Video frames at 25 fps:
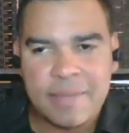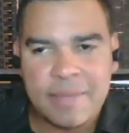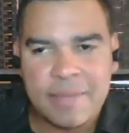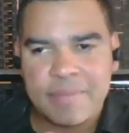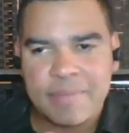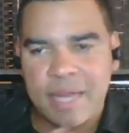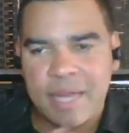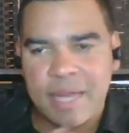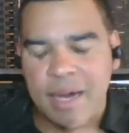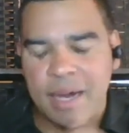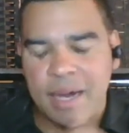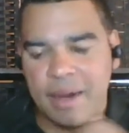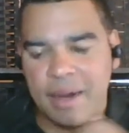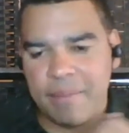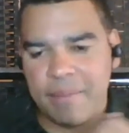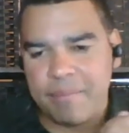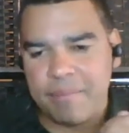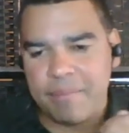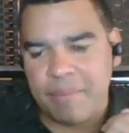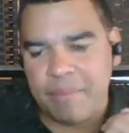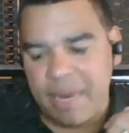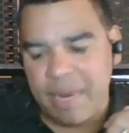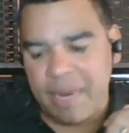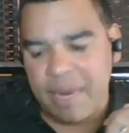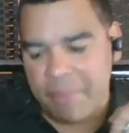Um,
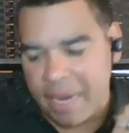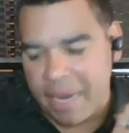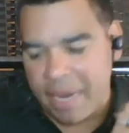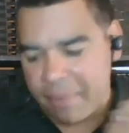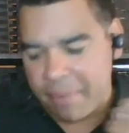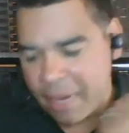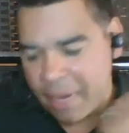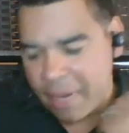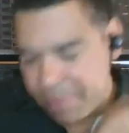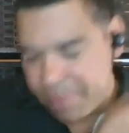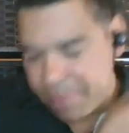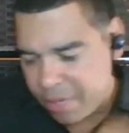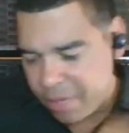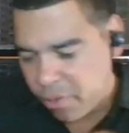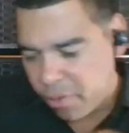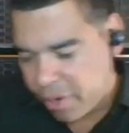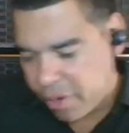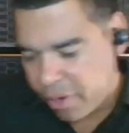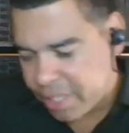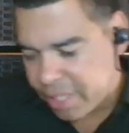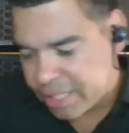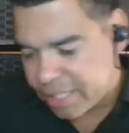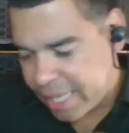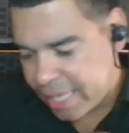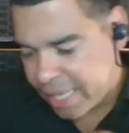my, my, my big
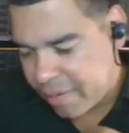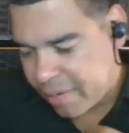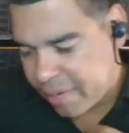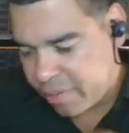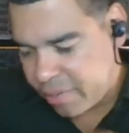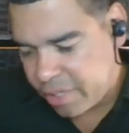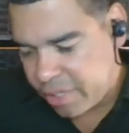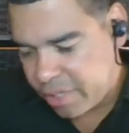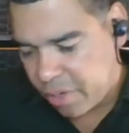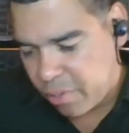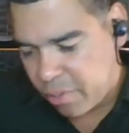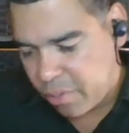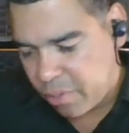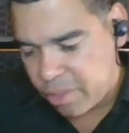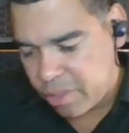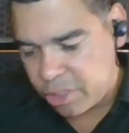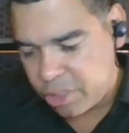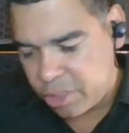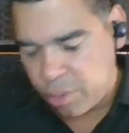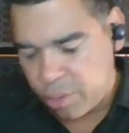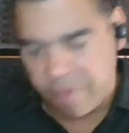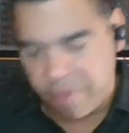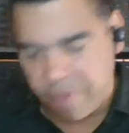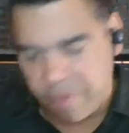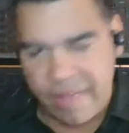worry is that, you know, we're
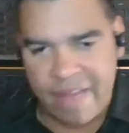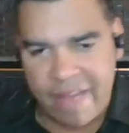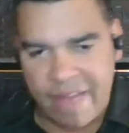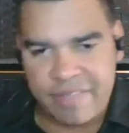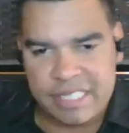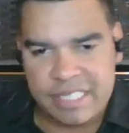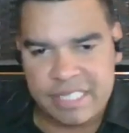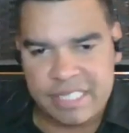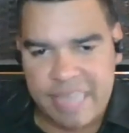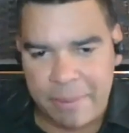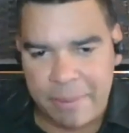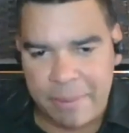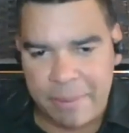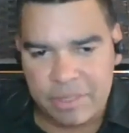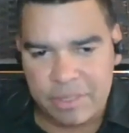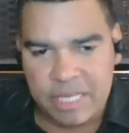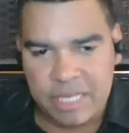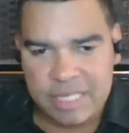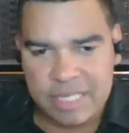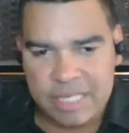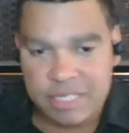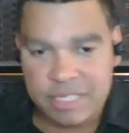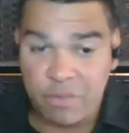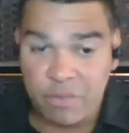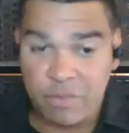sort of having sample
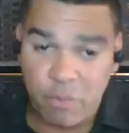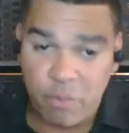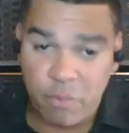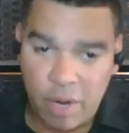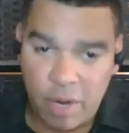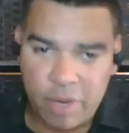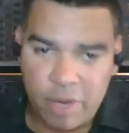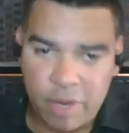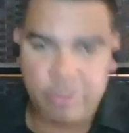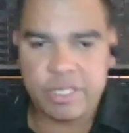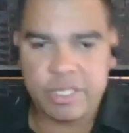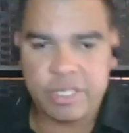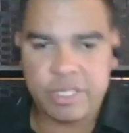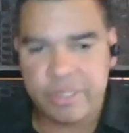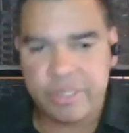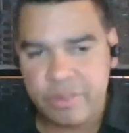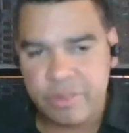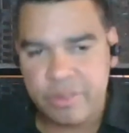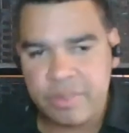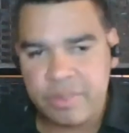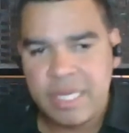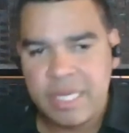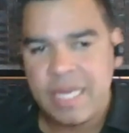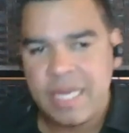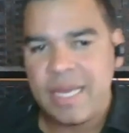sizes of one or
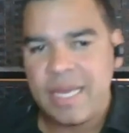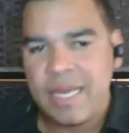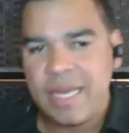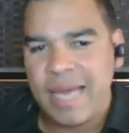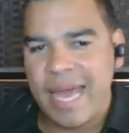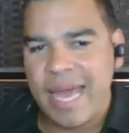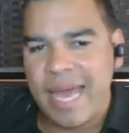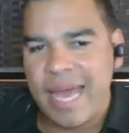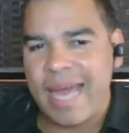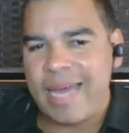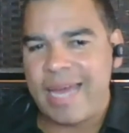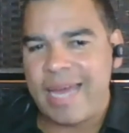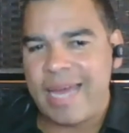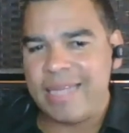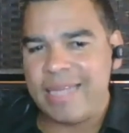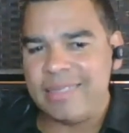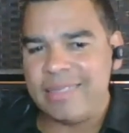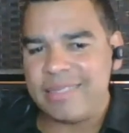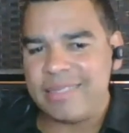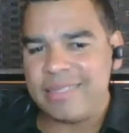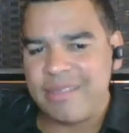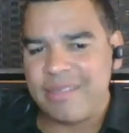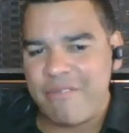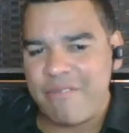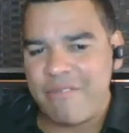two
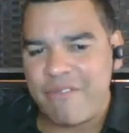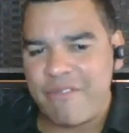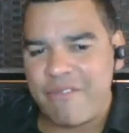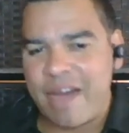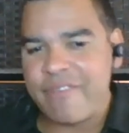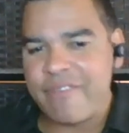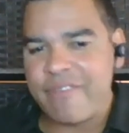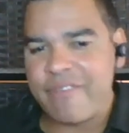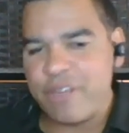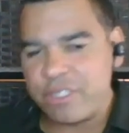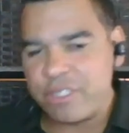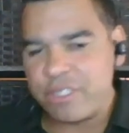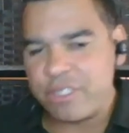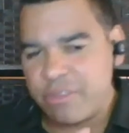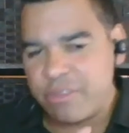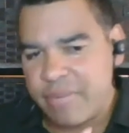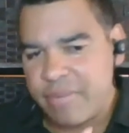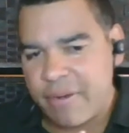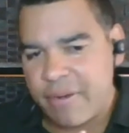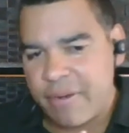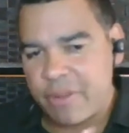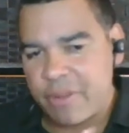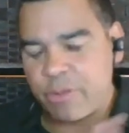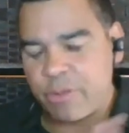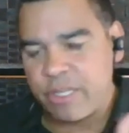and five years from
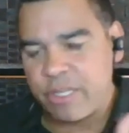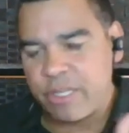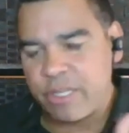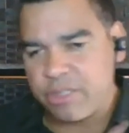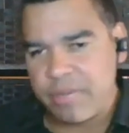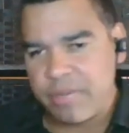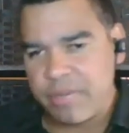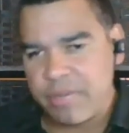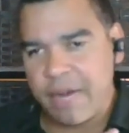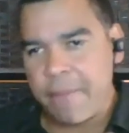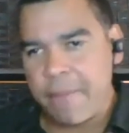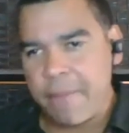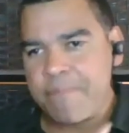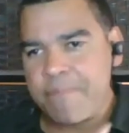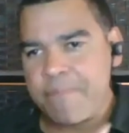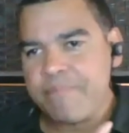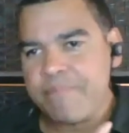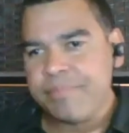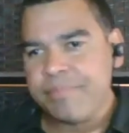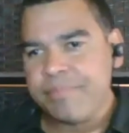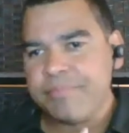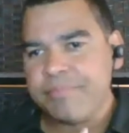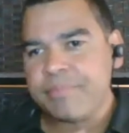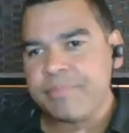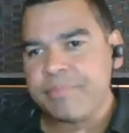now or three years from now,
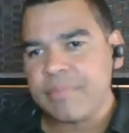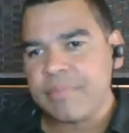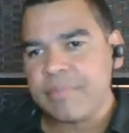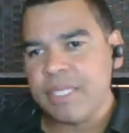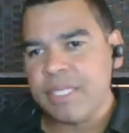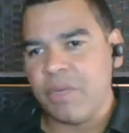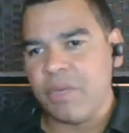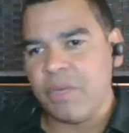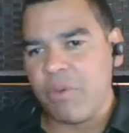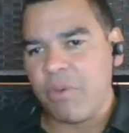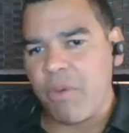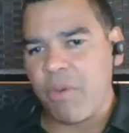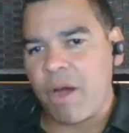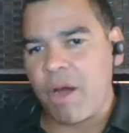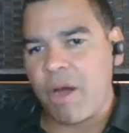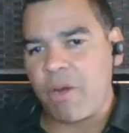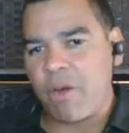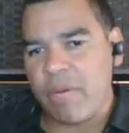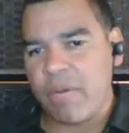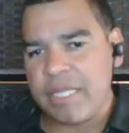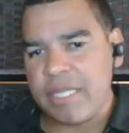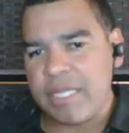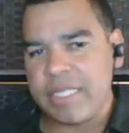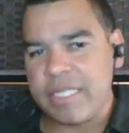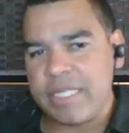you know, we'll walk
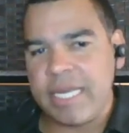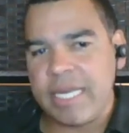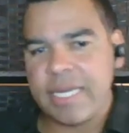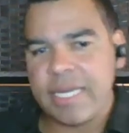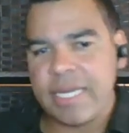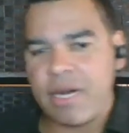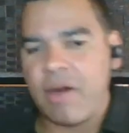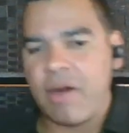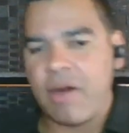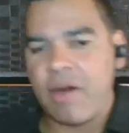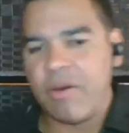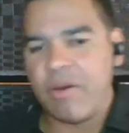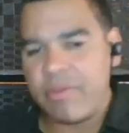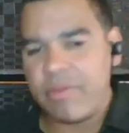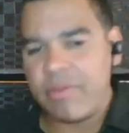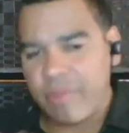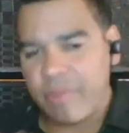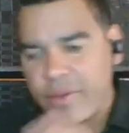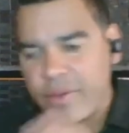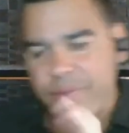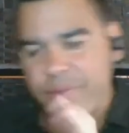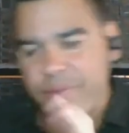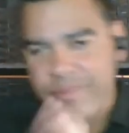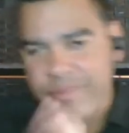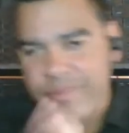away saying, oh,
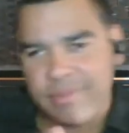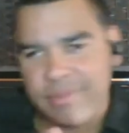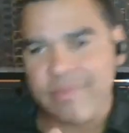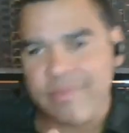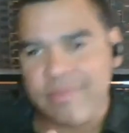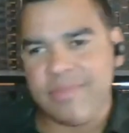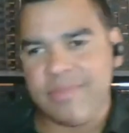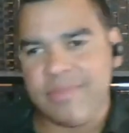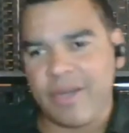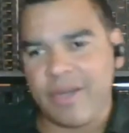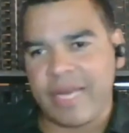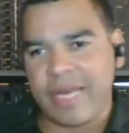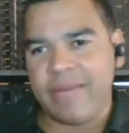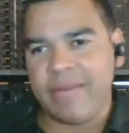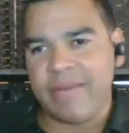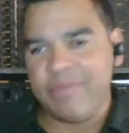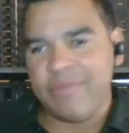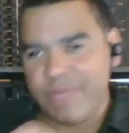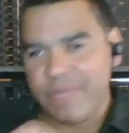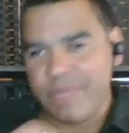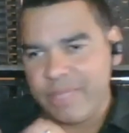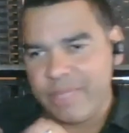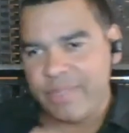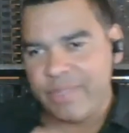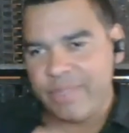well, okay,
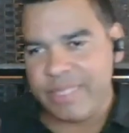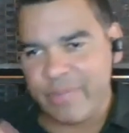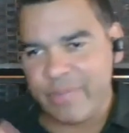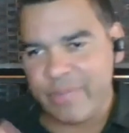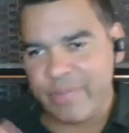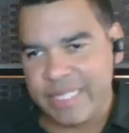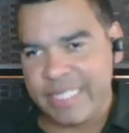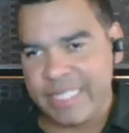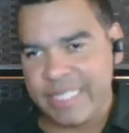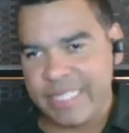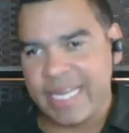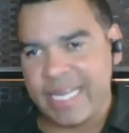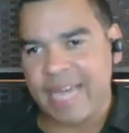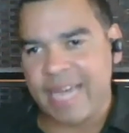we, we, we did that.